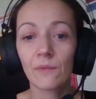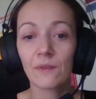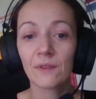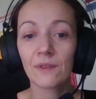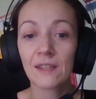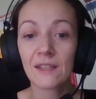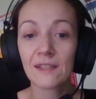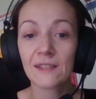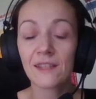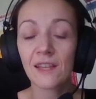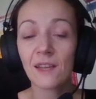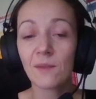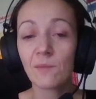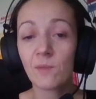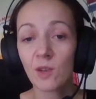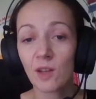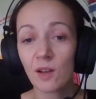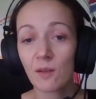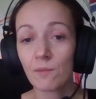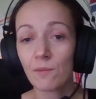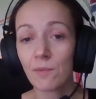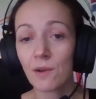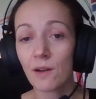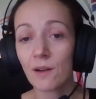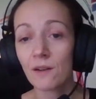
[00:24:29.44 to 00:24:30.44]
the same
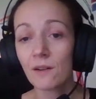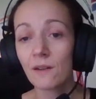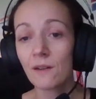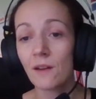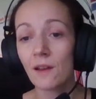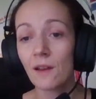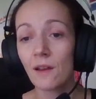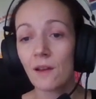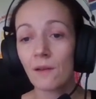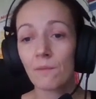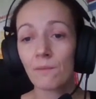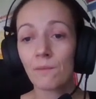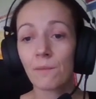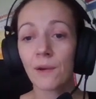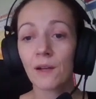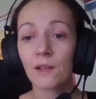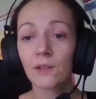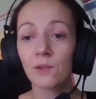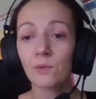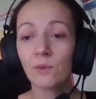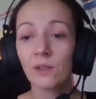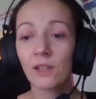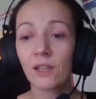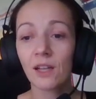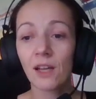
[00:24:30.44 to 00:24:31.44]
number,
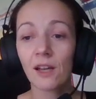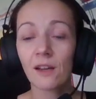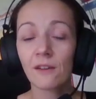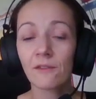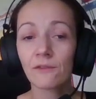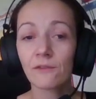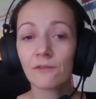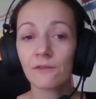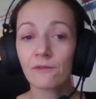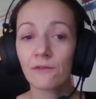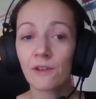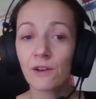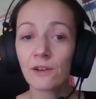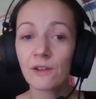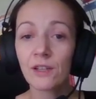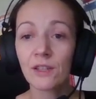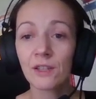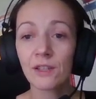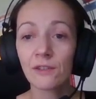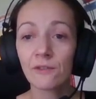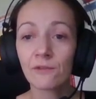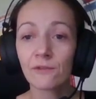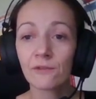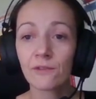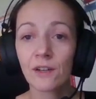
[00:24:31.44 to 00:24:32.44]
but we have very
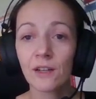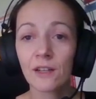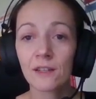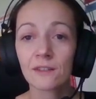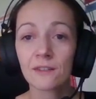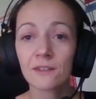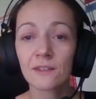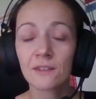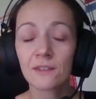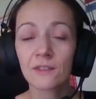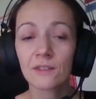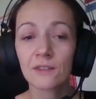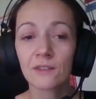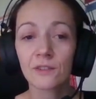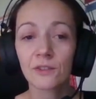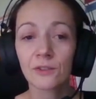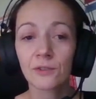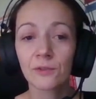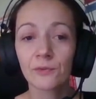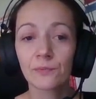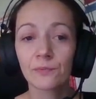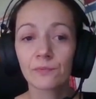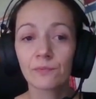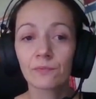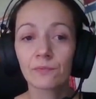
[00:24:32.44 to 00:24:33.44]
different
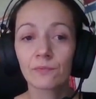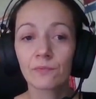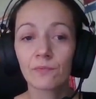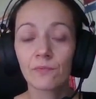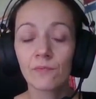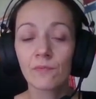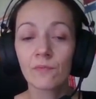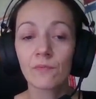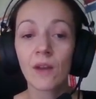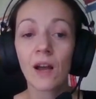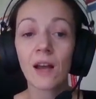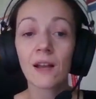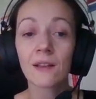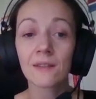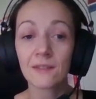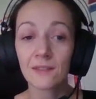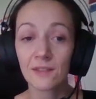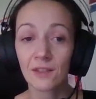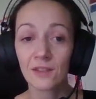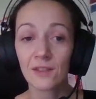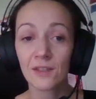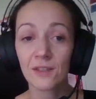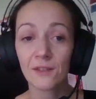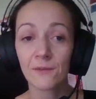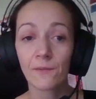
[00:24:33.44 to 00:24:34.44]

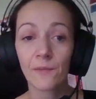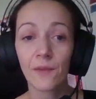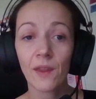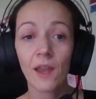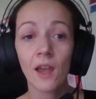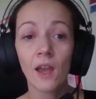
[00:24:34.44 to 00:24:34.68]
answers.